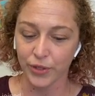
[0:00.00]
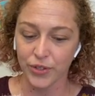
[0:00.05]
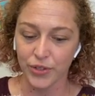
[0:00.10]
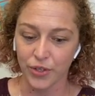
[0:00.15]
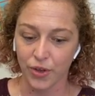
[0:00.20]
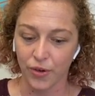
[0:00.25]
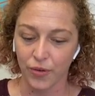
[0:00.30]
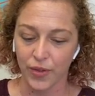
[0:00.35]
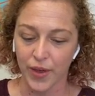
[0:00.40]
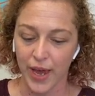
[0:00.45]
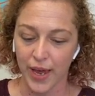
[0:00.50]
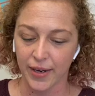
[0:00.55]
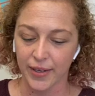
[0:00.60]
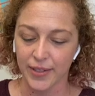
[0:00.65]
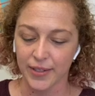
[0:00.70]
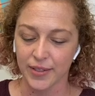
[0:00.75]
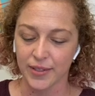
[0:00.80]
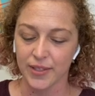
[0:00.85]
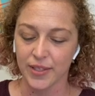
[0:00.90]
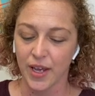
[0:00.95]
So that
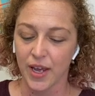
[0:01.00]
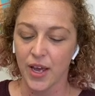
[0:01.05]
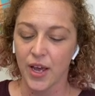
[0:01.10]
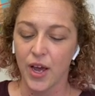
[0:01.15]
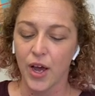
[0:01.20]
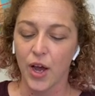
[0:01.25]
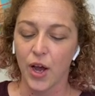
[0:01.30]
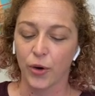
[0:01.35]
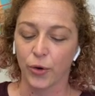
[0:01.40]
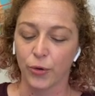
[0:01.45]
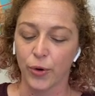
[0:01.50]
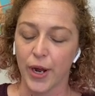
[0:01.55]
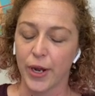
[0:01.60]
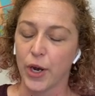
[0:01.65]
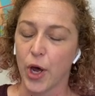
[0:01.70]
is a great